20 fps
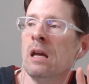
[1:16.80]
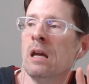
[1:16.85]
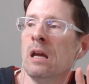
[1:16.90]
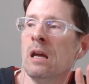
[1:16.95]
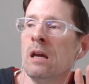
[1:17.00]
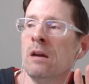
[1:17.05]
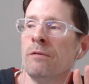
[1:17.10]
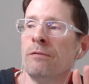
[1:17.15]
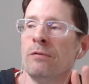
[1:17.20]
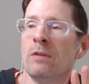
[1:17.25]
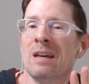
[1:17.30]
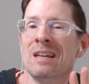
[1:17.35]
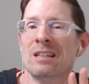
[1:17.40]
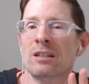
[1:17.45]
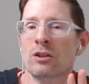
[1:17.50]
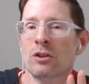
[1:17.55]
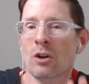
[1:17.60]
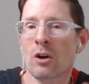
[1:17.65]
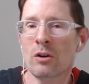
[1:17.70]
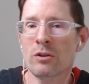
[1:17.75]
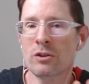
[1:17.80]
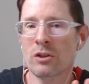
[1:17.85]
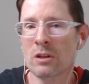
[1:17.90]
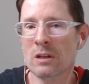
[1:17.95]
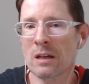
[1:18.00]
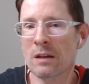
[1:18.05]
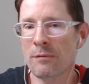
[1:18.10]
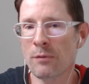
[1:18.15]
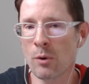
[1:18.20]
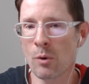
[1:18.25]
If they start to
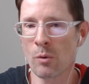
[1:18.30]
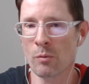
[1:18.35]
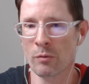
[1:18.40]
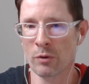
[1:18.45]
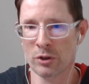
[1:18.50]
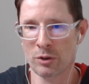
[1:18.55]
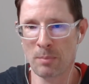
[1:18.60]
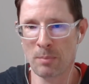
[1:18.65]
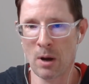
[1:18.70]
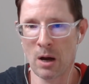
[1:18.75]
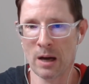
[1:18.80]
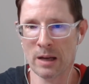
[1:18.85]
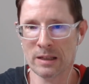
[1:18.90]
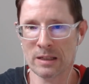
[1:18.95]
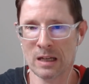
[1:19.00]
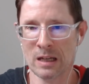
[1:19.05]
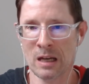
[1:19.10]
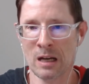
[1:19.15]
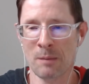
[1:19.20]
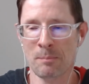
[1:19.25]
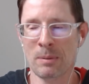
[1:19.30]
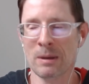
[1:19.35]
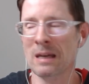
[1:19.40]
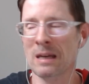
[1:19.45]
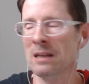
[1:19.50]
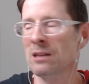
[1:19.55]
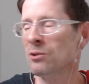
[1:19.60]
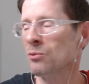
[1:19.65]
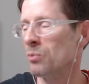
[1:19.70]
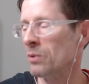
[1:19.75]
give you a response and it
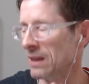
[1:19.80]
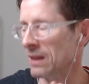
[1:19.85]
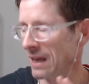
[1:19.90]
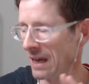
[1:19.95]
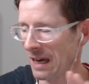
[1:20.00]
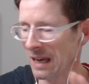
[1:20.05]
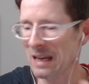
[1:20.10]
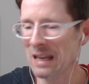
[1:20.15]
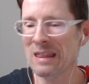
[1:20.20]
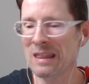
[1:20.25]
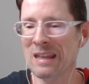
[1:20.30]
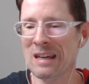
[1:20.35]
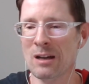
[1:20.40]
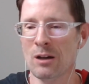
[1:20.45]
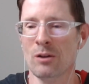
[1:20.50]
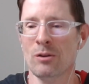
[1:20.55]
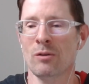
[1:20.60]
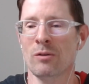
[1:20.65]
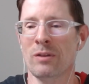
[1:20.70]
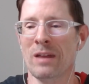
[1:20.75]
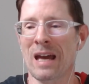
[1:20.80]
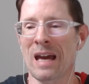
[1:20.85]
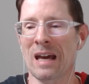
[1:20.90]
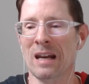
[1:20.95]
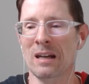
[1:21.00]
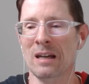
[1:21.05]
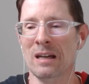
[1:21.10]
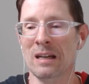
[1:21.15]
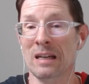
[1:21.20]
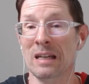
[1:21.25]
begins with anything other
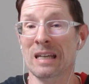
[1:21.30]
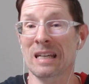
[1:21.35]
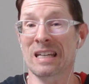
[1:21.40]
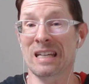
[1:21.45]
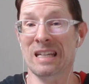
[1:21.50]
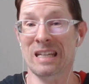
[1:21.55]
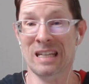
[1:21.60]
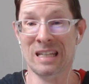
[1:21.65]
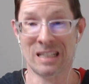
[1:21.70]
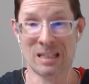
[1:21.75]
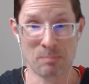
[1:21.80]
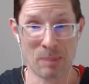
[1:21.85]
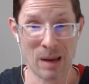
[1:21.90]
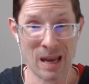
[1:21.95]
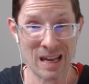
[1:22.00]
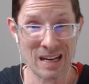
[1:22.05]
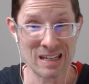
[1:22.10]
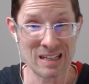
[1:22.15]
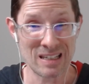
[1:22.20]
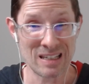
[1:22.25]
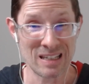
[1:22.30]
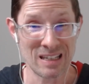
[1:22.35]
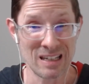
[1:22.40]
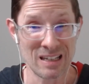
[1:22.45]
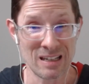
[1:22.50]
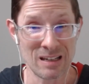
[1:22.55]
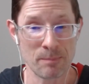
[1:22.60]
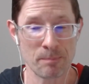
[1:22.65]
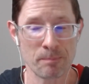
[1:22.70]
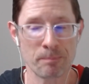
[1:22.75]
than, it depends,
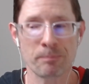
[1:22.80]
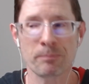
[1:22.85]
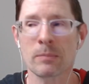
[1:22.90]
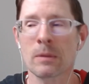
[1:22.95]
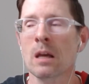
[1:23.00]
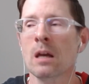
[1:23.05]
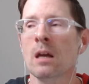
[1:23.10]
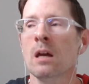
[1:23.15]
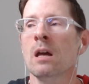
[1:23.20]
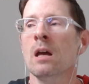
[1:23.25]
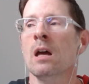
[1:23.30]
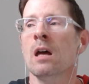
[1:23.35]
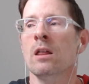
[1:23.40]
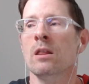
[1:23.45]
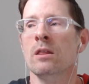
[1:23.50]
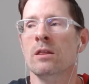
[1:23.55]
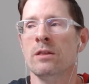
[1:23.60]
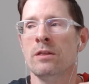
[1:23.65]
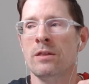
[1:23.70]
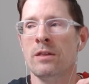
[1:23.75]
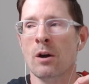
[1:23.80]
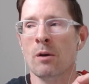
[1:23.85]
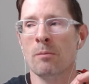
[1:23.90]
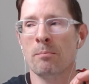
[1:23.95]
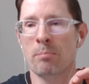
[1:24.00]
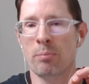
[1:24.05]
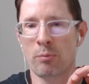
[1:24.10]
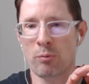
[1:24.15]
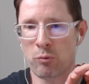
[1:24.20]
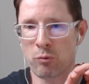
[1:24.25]
they're
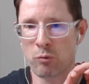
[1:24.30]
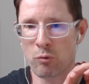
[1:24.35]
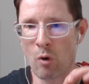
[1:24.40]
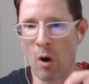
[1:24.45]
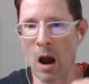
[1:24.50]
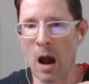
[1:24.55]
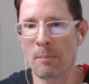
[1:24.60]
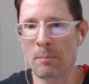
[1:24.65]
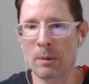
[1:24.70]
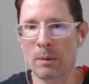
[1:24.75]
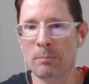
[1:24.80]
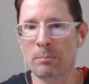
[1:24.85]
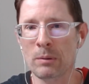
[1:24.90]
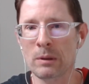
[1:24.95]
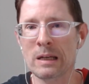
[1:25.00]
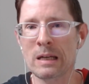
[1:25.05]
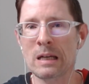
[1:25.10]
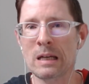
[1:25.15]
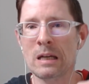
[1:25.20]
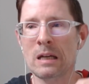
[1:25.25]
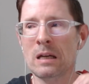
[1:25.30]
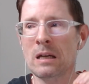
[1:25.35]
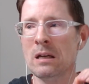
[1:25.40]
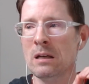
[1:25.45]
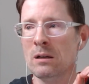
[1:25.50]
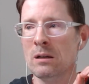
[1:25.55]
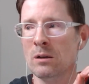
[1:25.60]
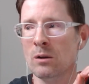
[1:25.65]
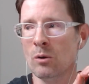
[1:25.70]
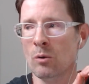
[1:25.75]
probably
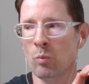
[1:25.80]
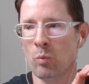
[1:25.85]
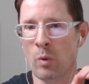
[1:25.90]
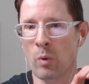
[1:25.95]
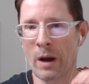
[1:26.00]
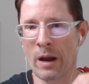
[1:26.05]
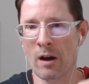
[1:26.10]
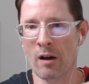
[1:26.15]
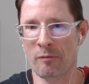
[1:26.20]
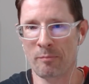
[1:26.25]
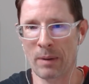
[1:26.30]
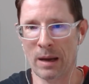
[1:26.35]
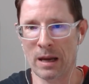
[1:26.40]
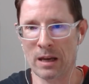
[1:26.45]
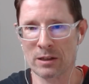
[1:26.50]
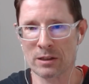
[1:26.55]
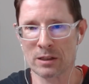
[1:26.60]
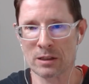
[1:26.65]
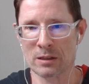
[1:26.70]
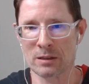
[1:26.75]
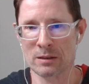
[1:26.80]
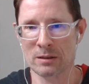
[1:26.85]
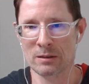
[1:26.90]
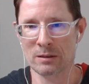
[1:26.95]
way off base.